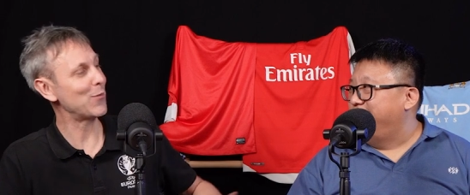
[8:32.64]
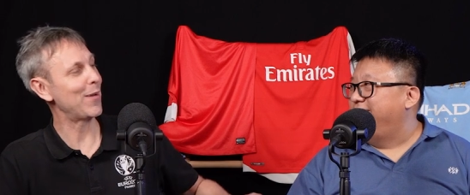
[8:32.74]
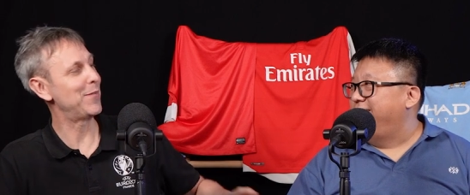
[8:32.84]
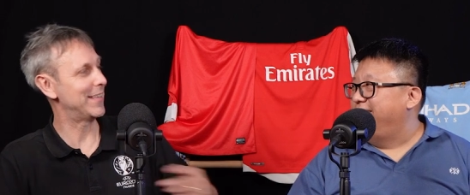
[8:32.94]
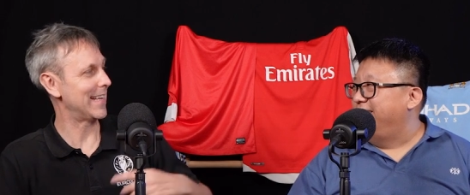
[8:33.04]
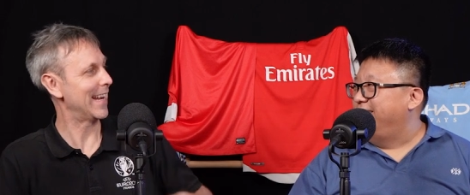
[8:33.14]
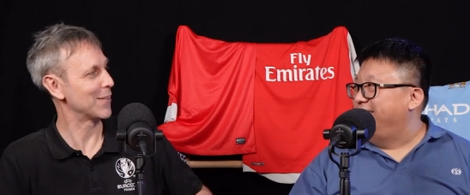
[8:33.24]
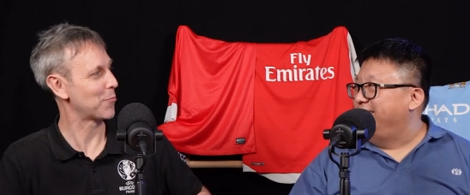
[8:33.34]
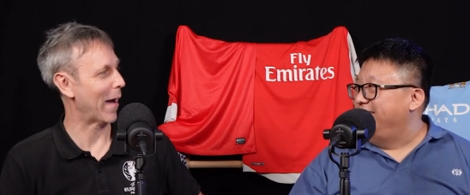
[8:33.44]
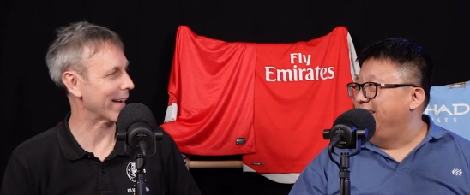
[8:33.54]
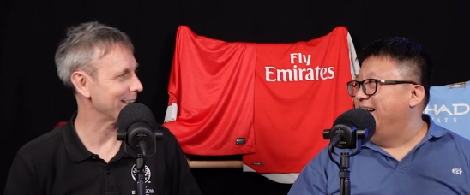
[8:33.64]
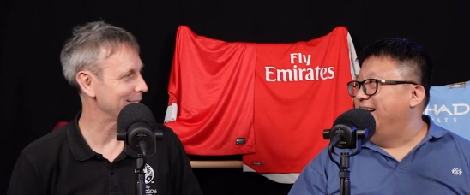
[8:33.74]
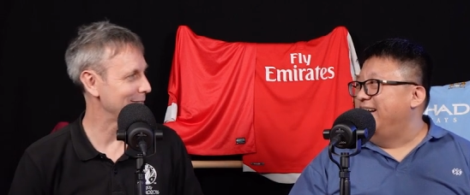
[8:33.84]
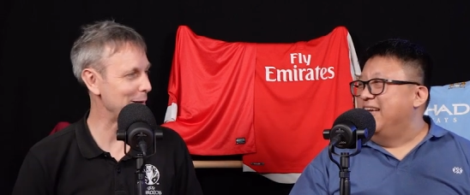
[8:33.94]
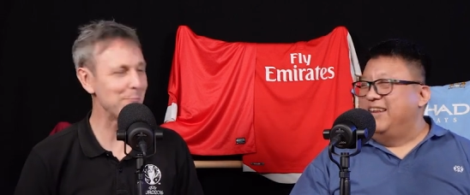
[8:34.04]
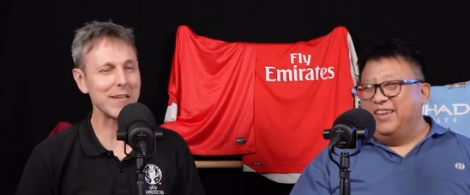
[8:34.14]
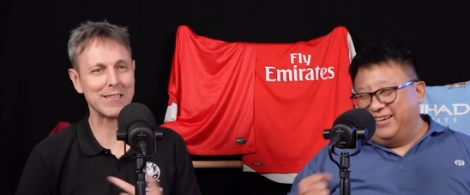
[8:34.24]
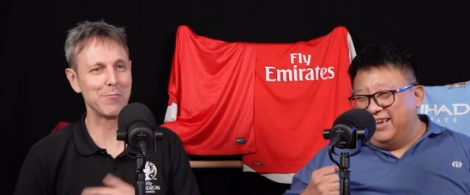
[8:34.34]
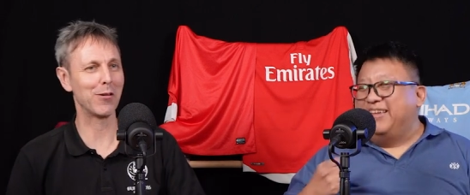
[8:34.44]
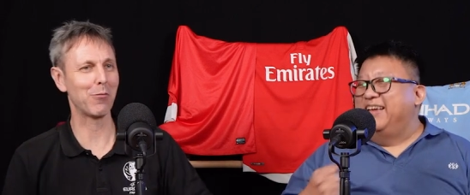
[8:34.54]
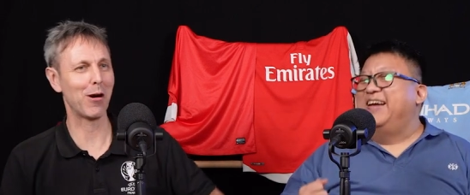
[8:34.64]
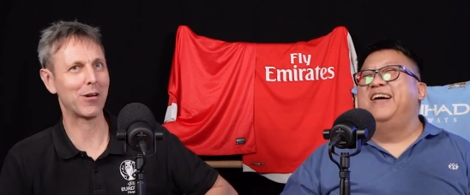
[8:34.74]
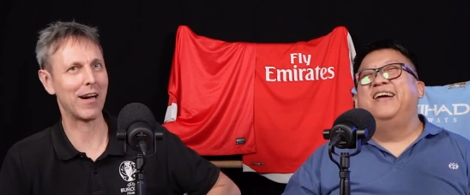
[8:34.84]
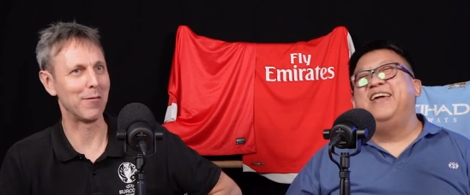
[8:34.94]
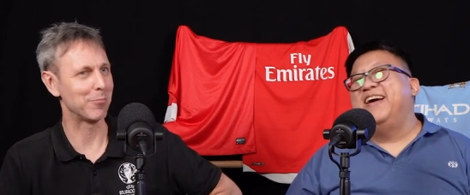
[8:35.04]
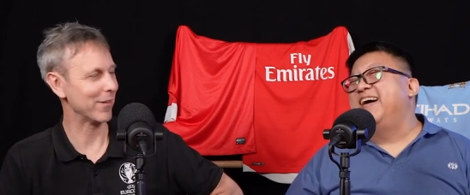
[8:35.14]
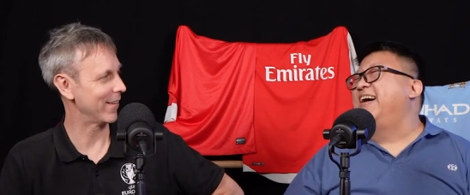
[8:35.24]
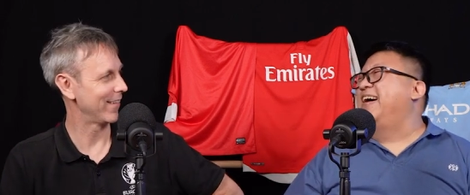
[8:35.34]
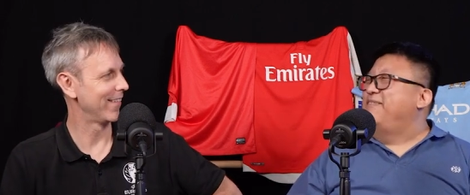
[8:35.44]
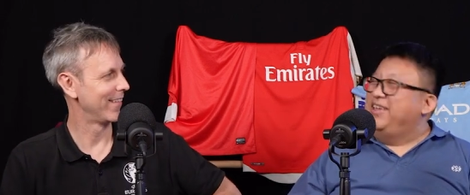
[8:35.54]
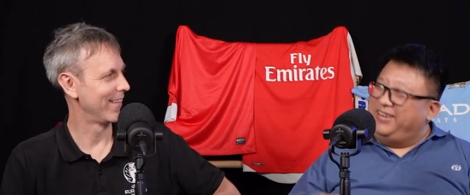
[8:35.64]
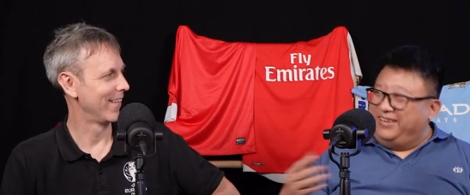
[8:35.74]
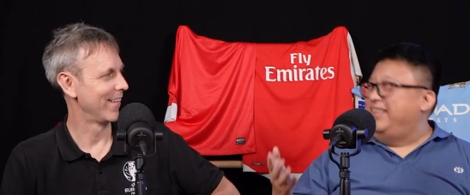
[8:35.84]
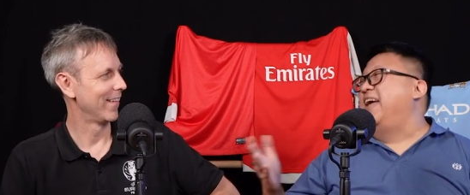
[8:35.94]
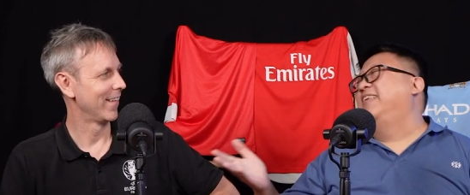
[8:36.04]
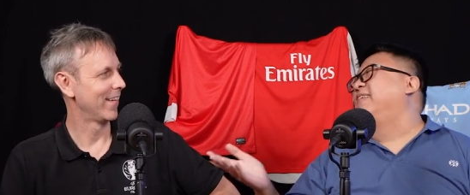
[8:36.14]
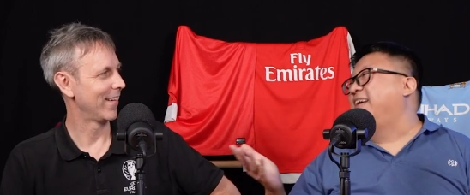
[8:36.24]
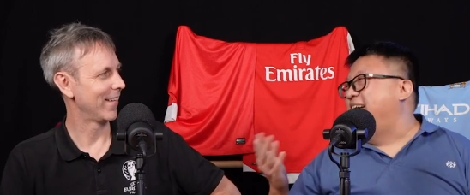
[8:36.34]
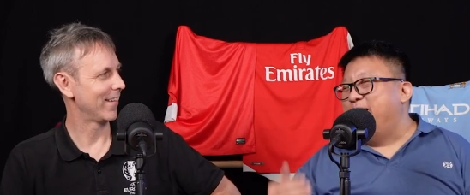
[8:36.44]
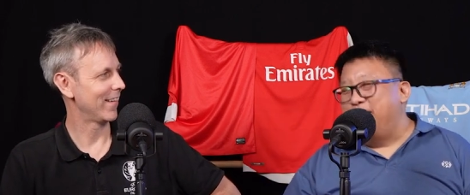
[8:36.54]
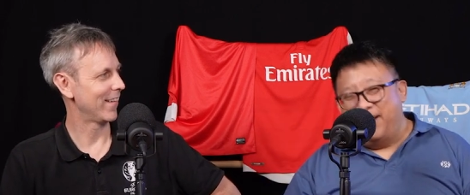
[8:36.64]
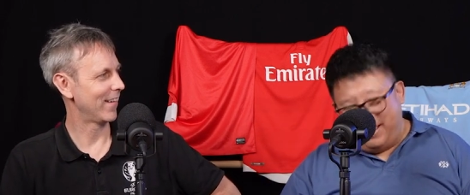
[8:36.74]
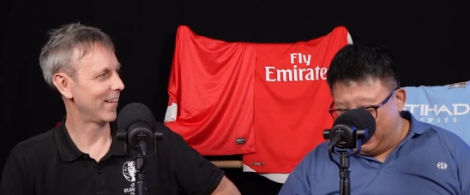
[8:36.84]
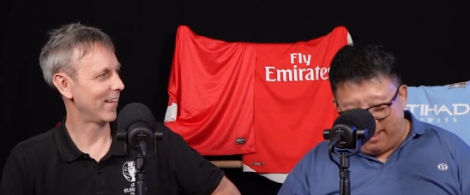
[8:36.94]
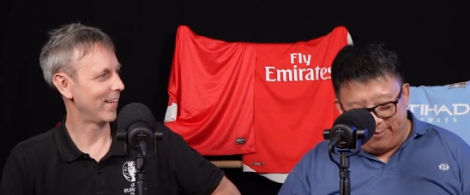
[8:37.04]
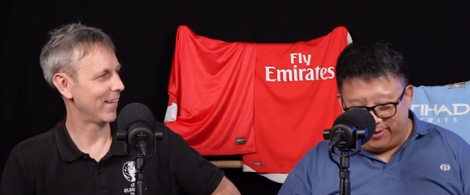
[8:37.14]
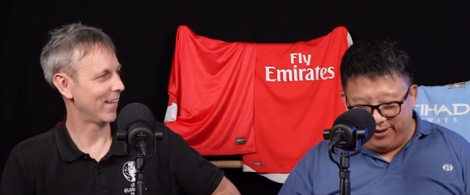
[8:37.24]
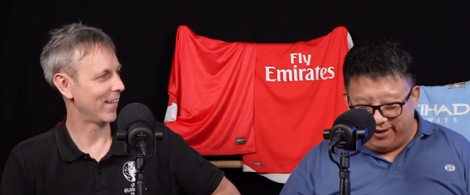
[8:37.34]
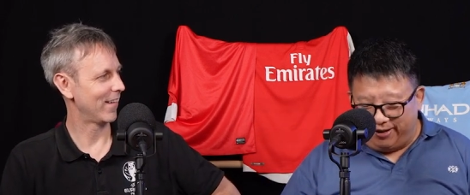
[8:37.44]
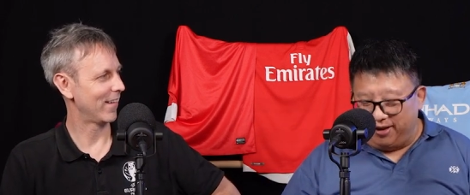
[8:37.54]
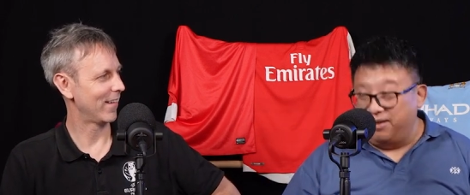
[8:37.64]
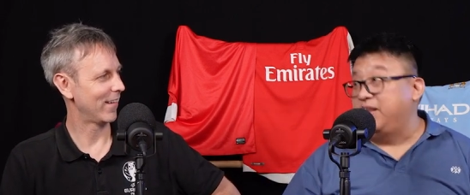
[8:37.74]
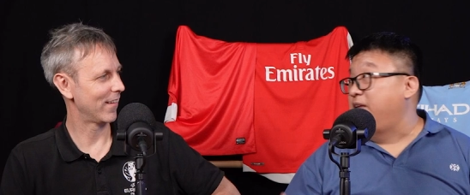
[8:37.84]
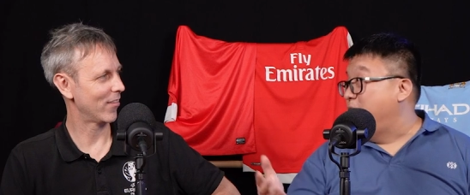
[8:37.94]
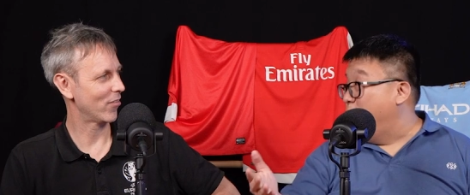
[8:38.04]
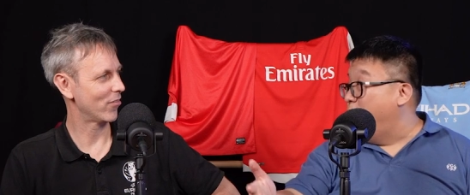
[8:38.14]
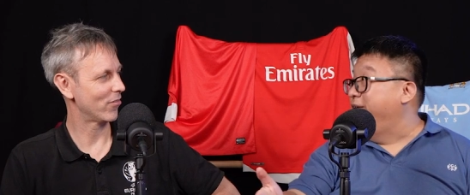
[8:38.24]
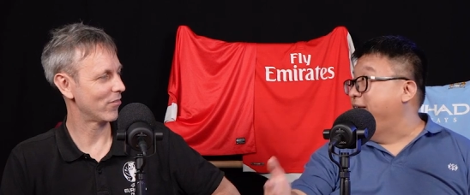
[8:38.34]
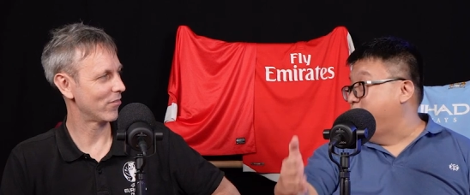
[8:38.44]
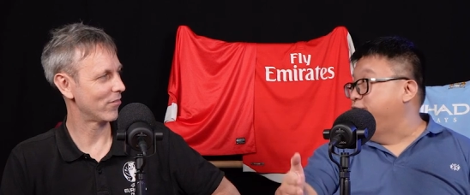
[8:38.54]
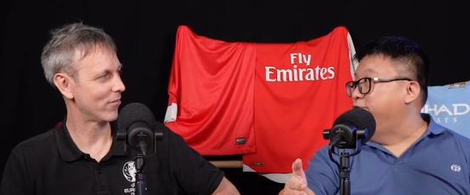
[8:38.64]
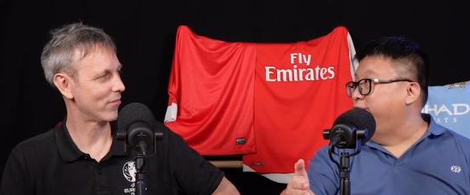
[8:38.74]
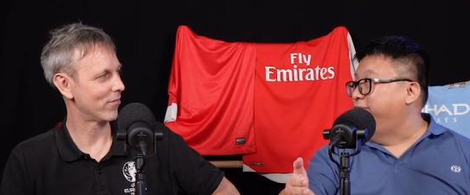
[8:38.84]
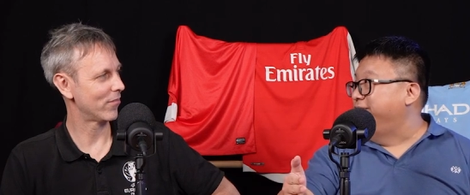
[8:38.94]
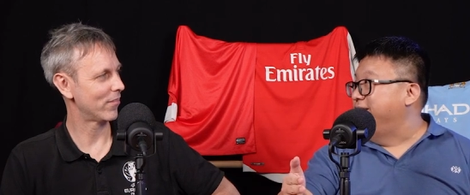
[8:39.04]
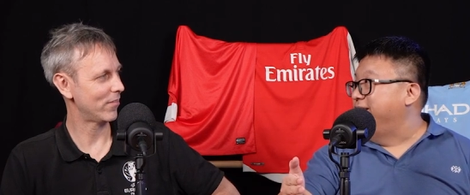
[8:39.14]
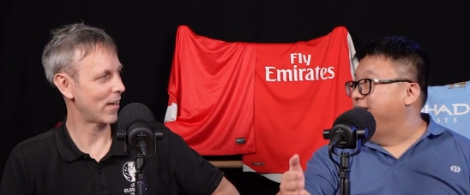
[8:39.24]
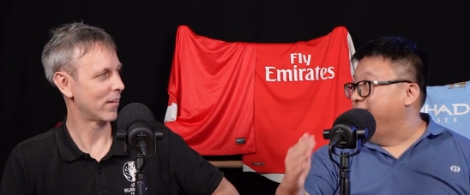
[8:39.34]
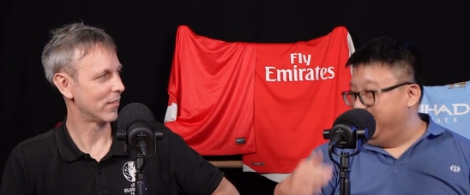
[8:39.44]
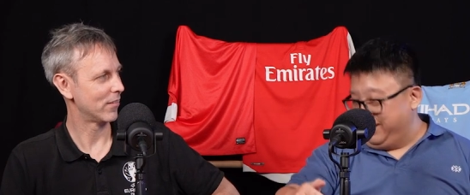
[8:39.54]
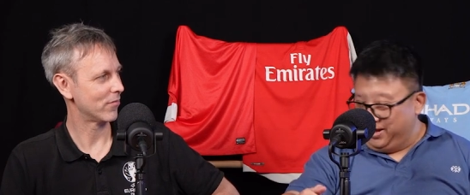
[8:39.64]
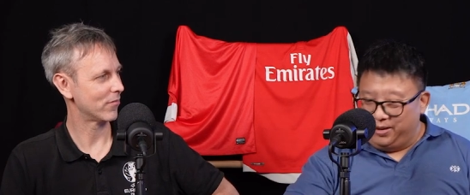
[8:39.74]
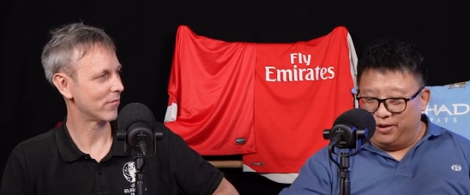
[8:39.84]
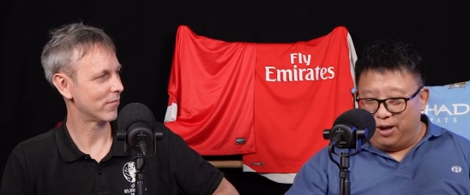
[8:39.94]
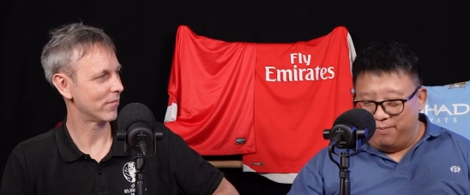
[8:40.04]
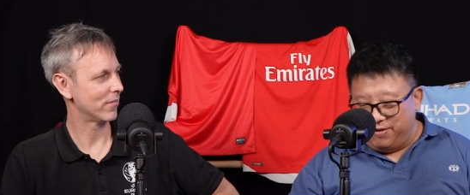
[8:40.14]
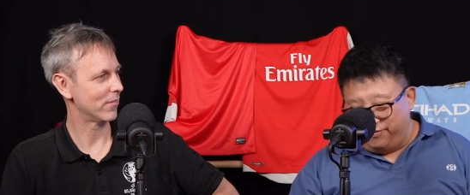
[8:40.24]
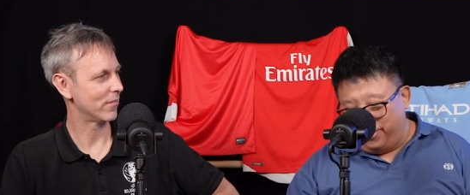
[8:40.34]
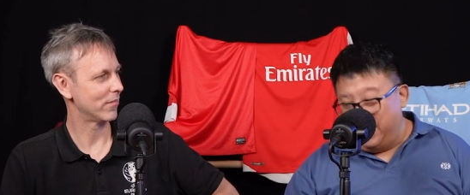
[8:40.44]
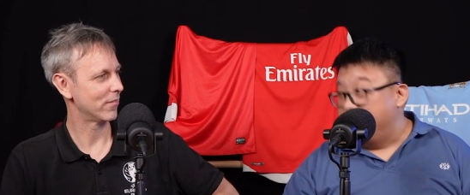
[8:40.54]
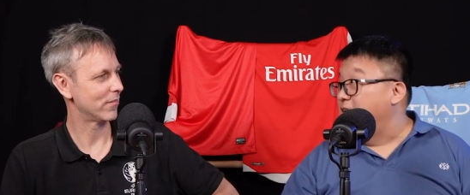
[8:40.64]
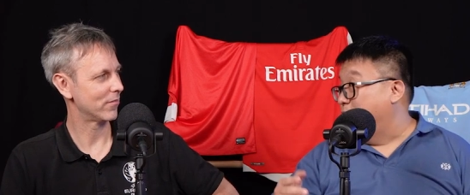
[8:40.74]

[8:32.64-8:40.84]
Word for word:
Speaker 1: to yeah. have the Italians back. Yeah, we missed them at the World Cup.
Speaker 2: Yeah, I mean, as I, I, I absolutely agree. They, they won the Euro. Yeah, the, the, the, one before, and then it